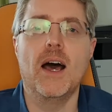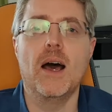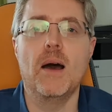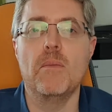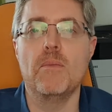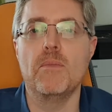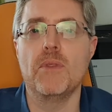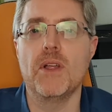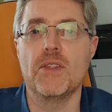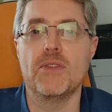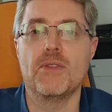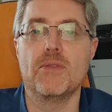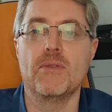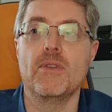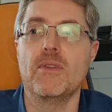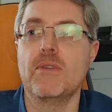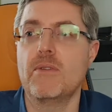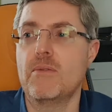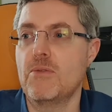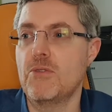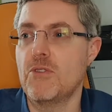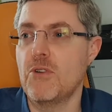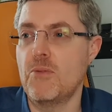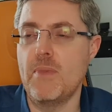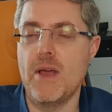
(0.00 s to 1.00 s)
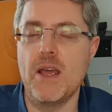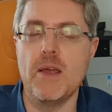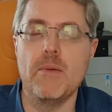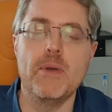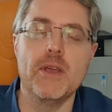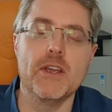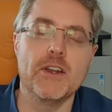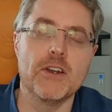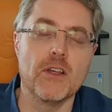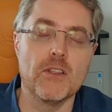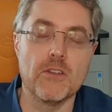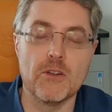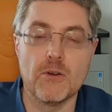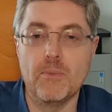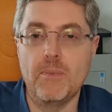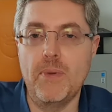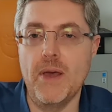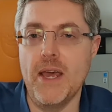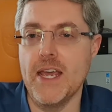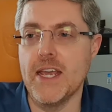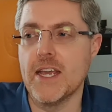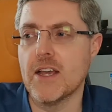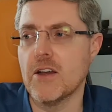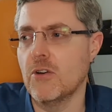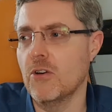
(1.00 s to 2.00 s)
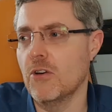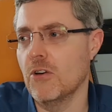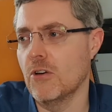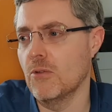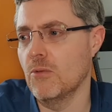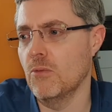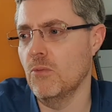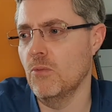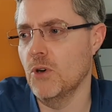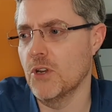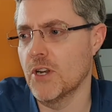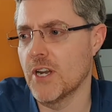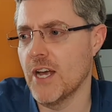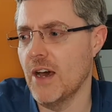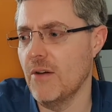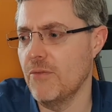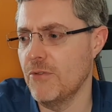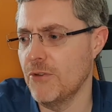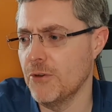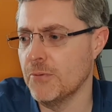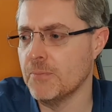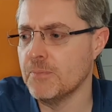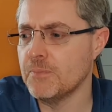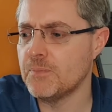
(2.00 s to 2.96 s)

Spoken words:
that there may be another peak or what have you.